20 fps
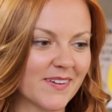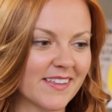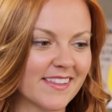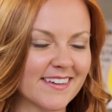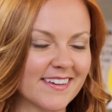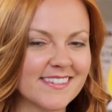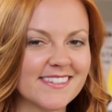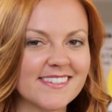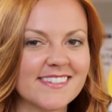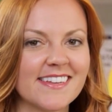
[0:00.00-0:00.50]
with
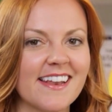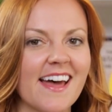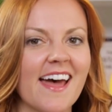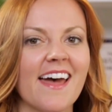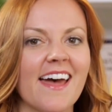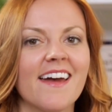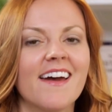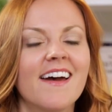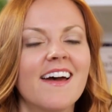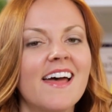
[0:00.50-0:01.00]
us
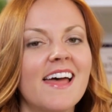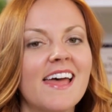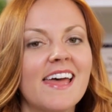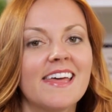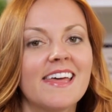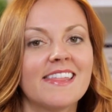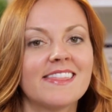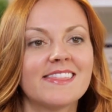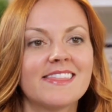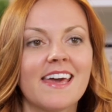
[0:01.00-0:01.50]
today.
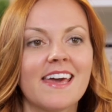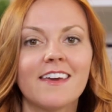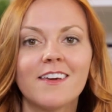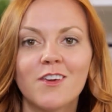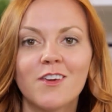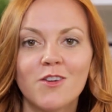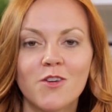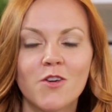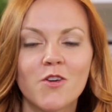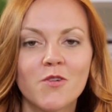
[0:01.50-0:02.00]
And thank
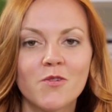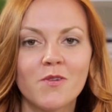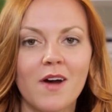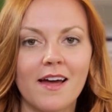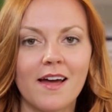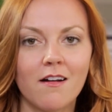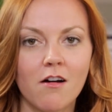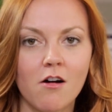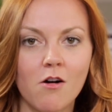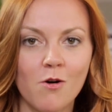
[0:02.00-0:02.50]
you
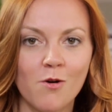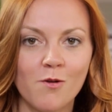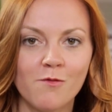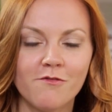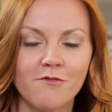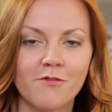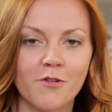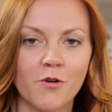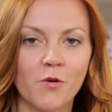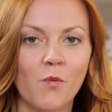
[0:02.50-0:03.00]
at
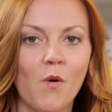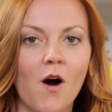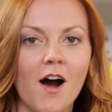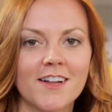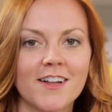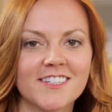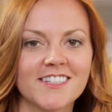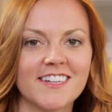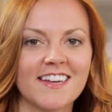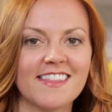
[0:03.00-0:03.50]
home for
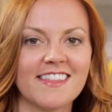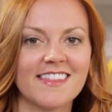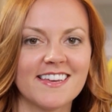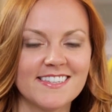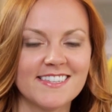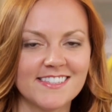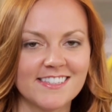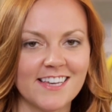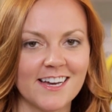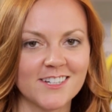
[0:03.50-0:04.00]
watching
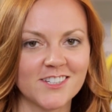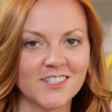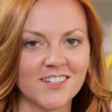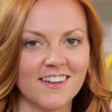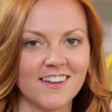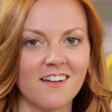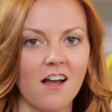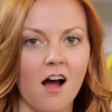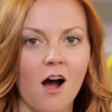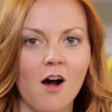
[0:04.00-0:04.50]
this
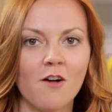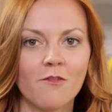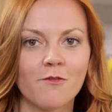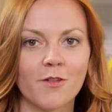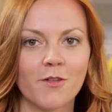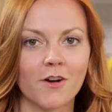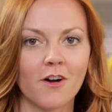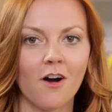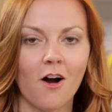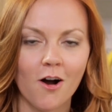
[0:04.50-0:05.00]
session of
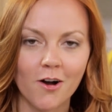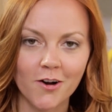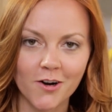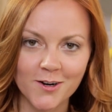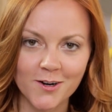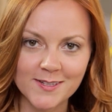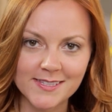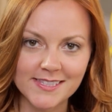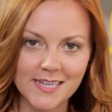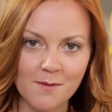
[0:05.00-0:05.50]
the
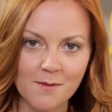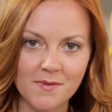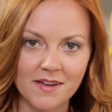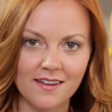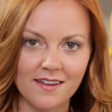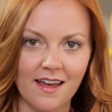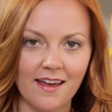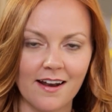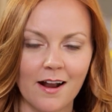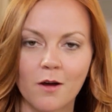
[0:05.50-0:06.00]
Conquer
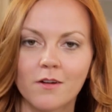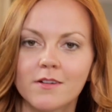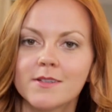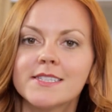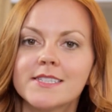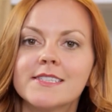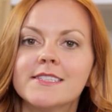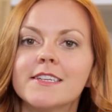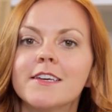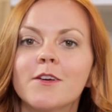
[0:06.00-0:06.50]
Summit, and I will
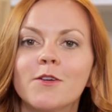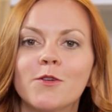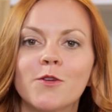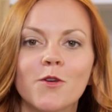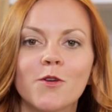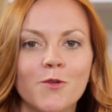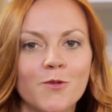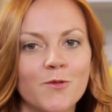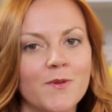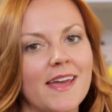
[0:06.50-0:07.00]
see
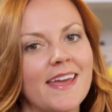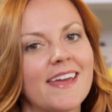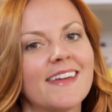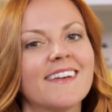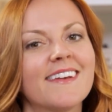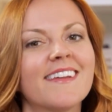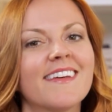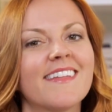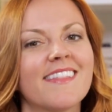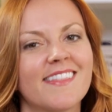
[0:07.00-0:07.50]
you
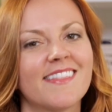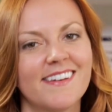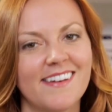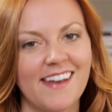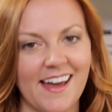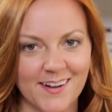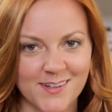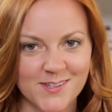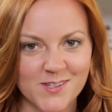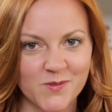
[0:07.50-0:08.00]
in the
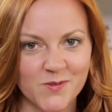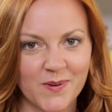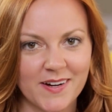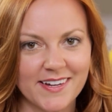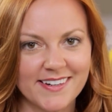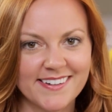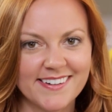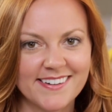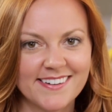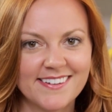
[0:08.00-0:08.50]
next
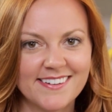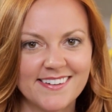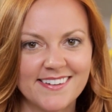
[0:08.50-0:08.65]
one.